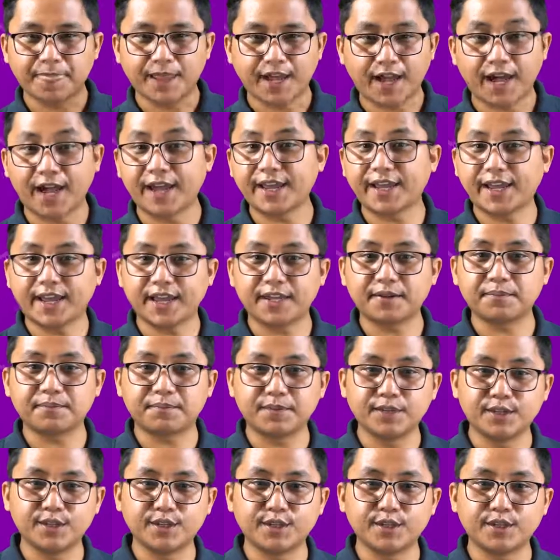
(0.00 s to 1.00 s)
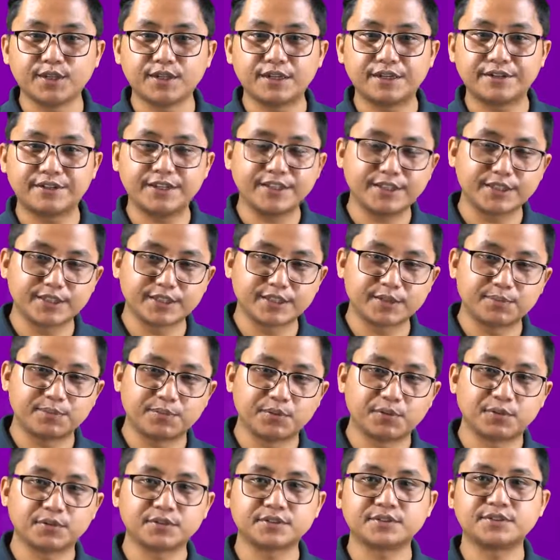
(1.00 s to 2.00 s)
I had been reading the
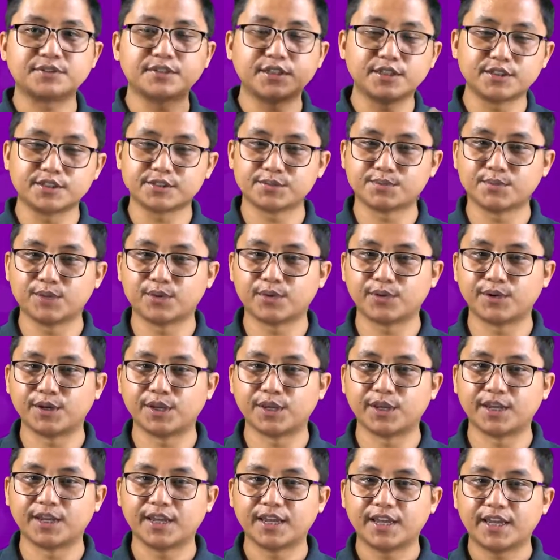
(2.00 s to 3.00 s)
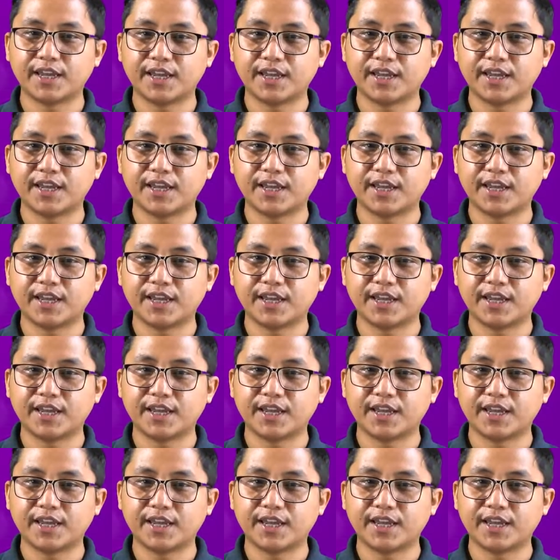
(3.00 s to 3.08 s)
book since morning.